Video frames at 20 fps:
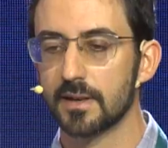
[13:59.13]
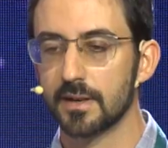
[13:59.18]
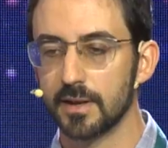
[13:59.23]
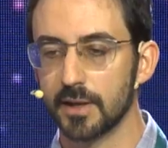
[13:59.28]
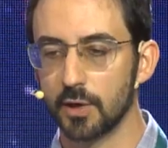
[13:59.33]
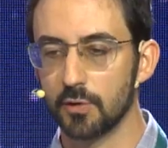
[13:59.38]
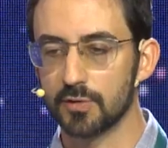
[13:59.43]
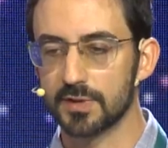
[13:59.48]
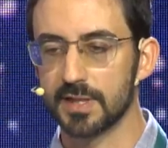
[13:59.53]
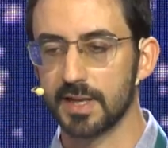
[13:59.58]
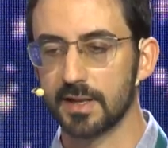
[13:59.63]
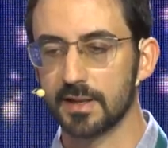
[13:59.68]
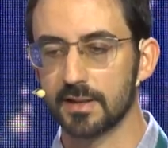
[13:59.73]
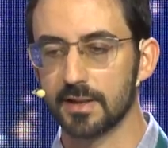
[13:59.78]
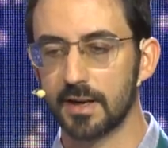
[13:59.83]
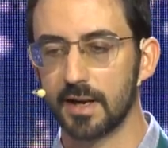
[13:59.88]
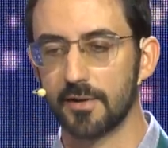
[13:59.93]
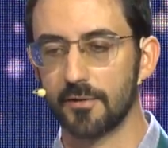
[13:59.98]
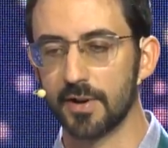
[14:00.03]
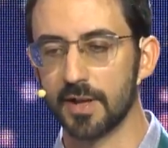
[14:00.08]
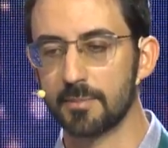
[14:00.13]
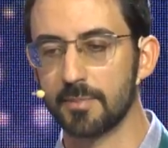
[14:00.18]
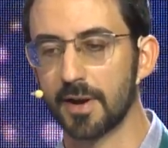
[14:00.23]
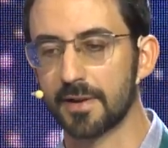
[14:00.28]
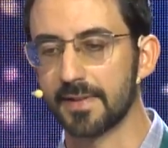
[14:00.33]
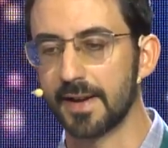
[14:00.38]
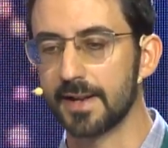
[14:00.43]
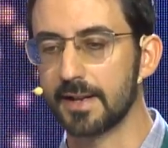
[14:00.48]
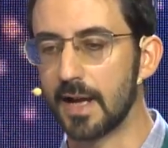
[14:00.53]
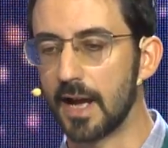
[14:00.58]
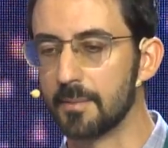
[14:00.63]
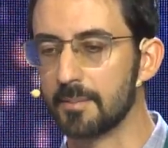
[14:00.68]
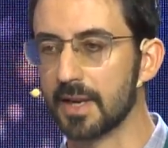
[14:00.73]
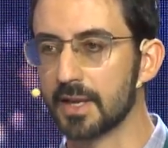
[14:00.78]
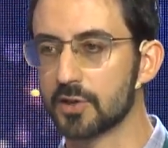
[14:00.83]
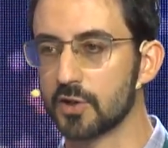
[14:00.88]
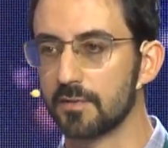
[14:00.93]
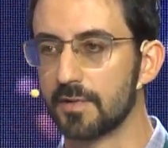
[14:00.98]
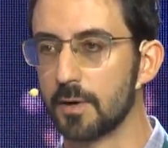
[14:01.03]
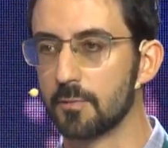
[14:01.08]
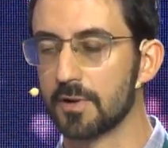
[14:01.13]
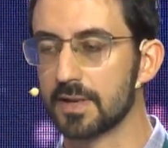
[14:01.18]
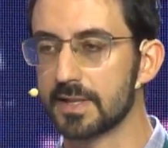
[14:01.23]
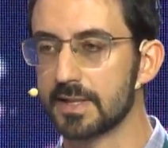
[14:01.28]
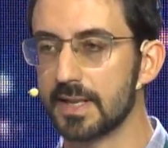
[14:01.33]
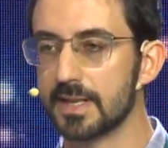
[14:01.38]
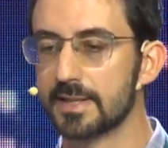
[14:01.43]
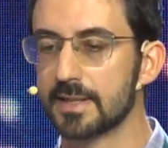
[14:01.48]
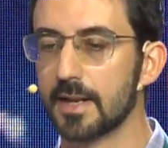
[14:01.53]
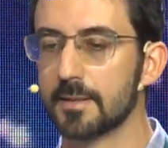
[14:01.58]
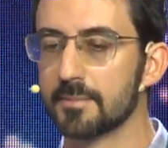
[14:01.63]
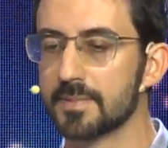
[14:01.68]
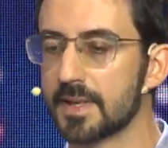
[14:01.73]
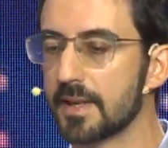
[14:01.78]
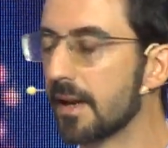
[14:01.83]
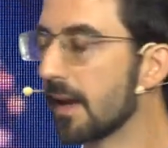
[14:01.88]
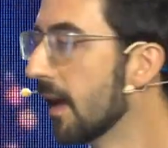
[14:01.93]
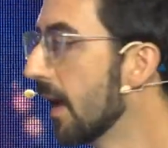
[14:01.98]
using the Rydberg dynamics of our systems,